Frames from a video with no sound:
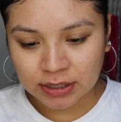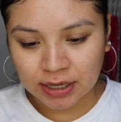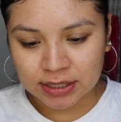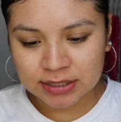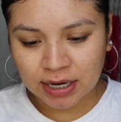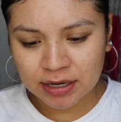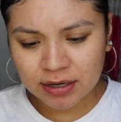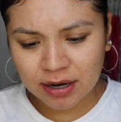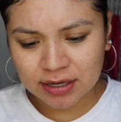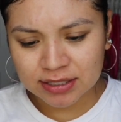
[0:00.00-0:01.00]
Yeah, it's kind
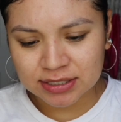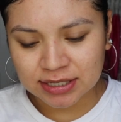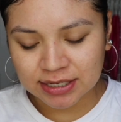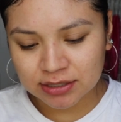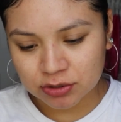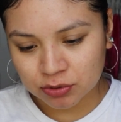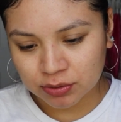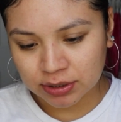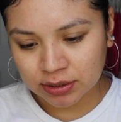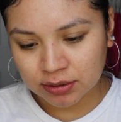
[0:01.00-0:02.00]
of got a tint to
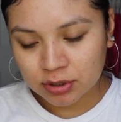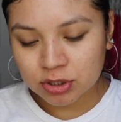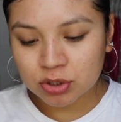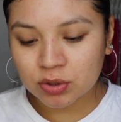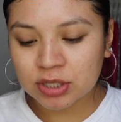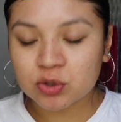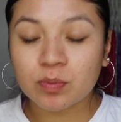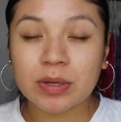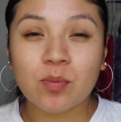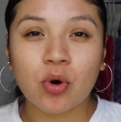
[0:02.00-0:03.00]
it. So this would
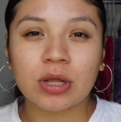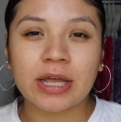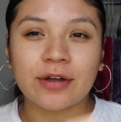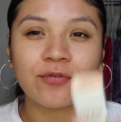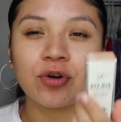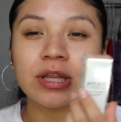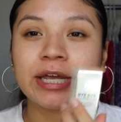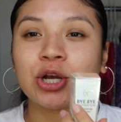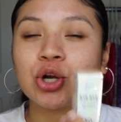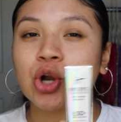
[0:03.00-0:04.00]
be more like for
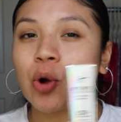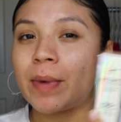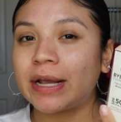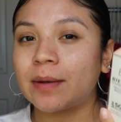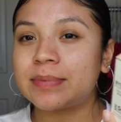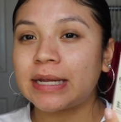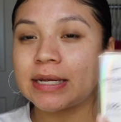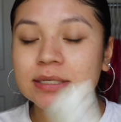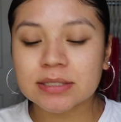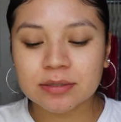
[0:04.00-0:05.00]
like your no makeup
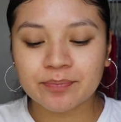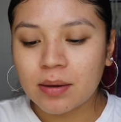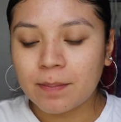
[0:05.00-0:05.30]
days.